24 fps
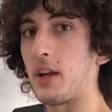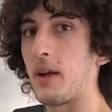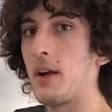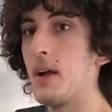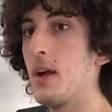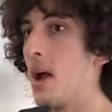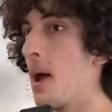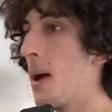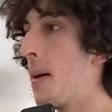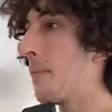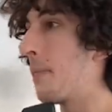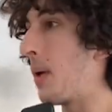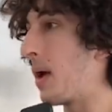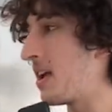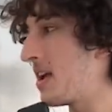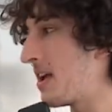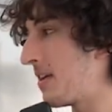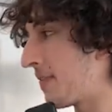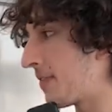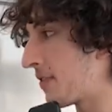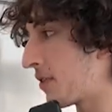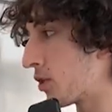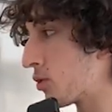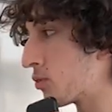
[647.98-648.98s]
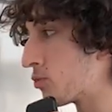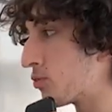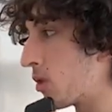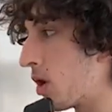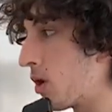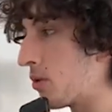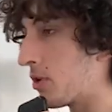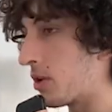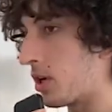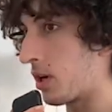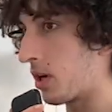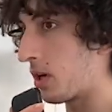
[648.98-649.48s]
But if your
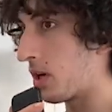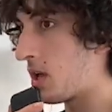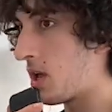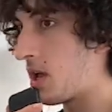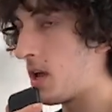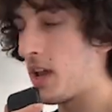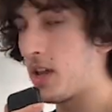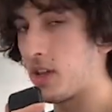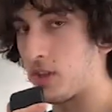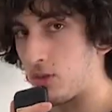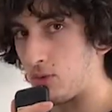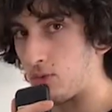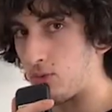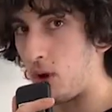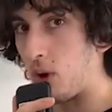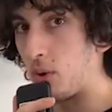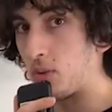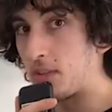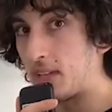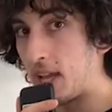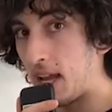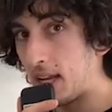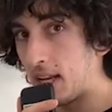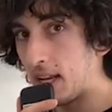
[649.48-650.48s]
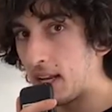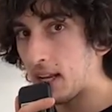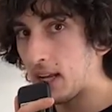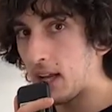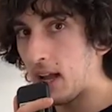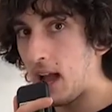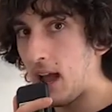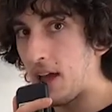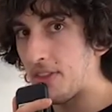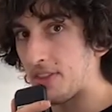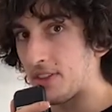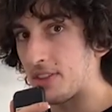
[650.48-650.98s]
rotor is rotating
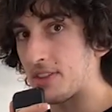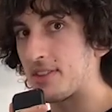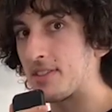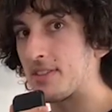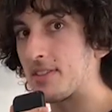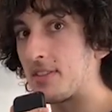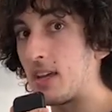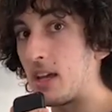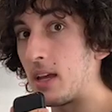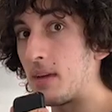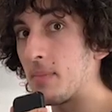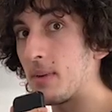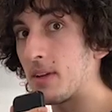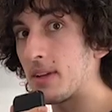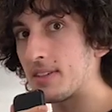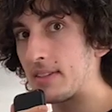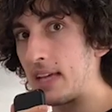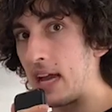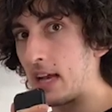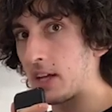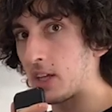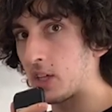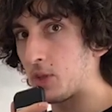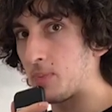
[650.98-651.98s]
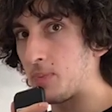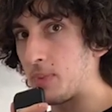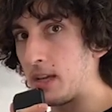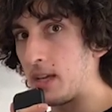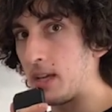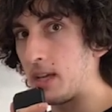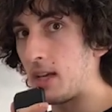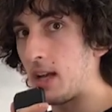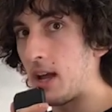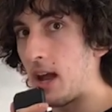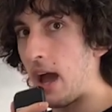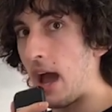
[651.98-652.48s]
at the same exact
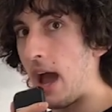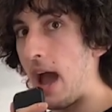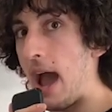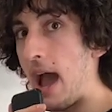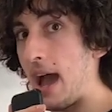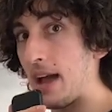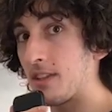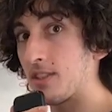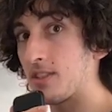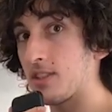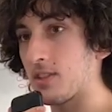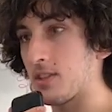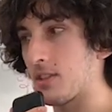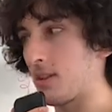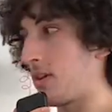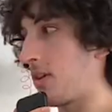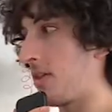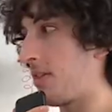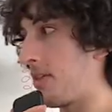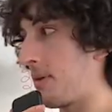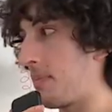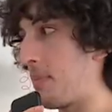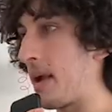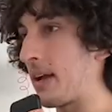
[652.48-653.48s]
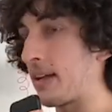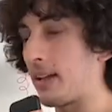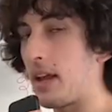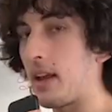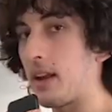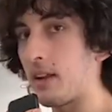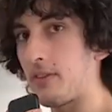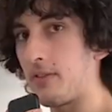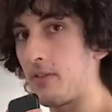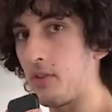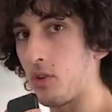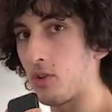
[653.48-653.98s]
speed as the magnetic
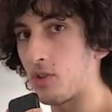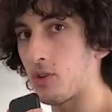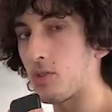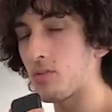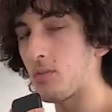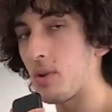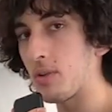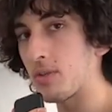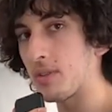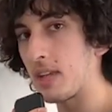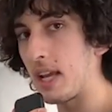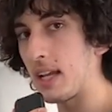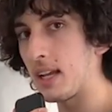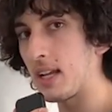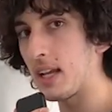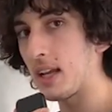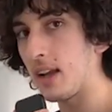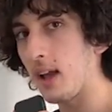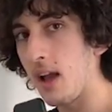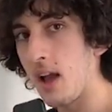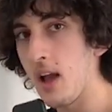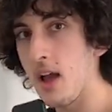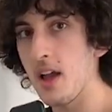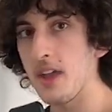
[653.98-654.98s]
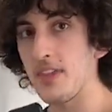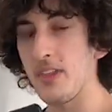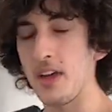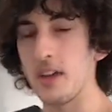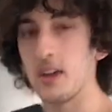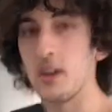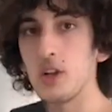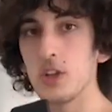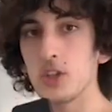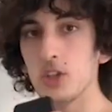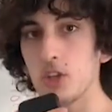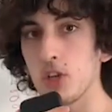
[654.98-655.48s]
fields are rotating, then
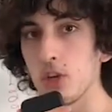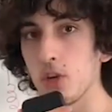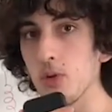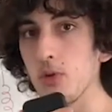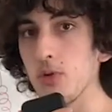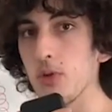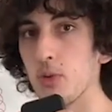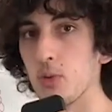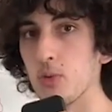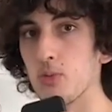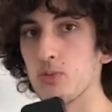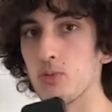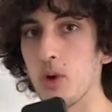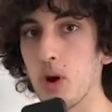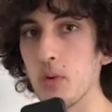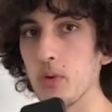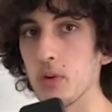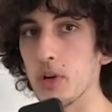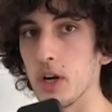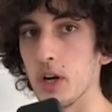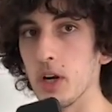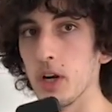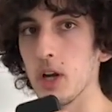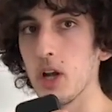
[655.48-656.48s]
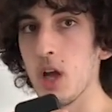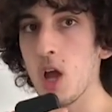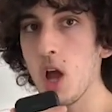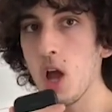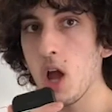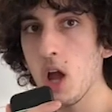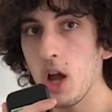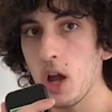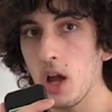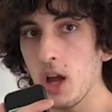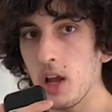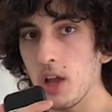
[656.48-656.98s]
to the rotor,
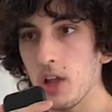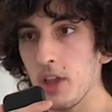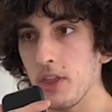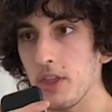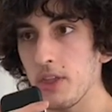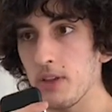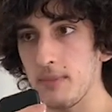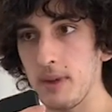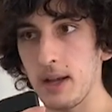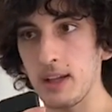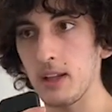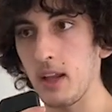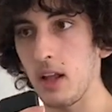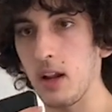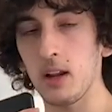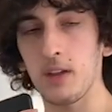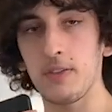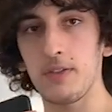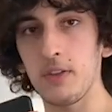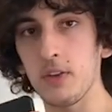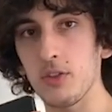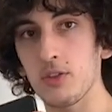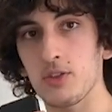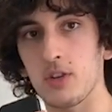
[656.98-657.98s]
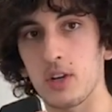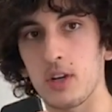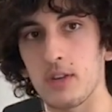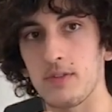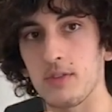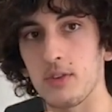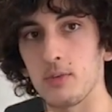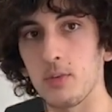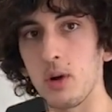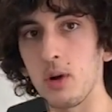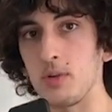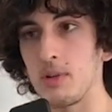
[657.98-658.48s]
the magnetic fields aren't even
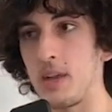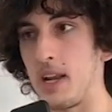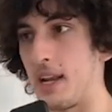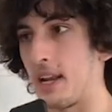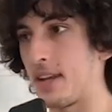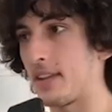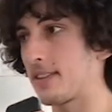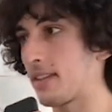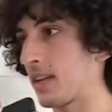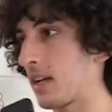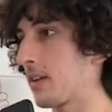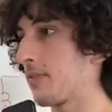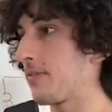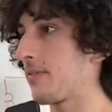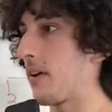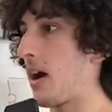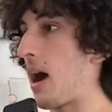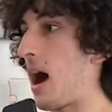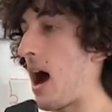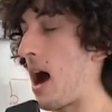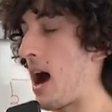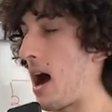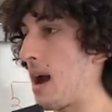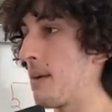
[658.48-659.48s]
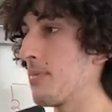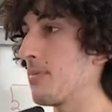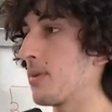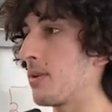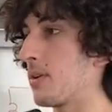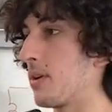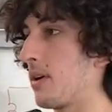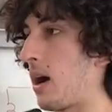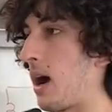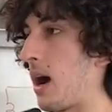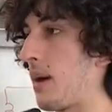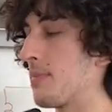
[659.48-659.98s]
rotating. It's like if I'm
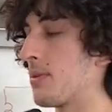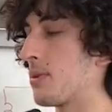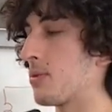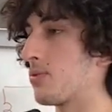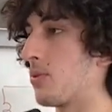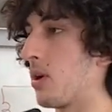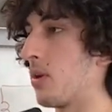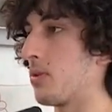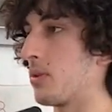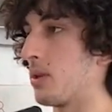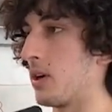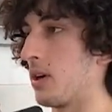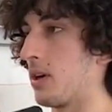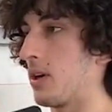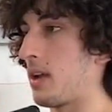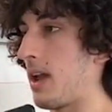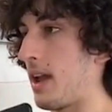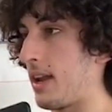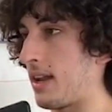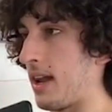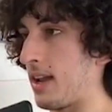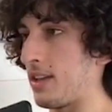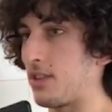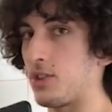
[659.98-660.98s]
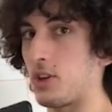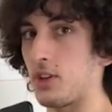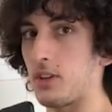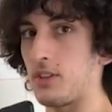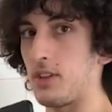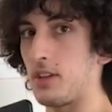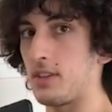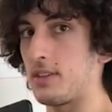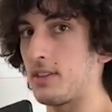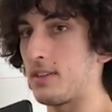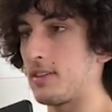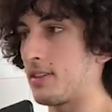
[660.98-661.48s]
the rotor and I took this
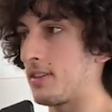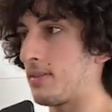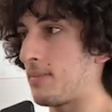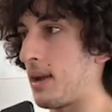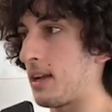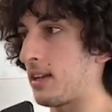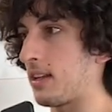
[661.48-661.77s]
is the magnetic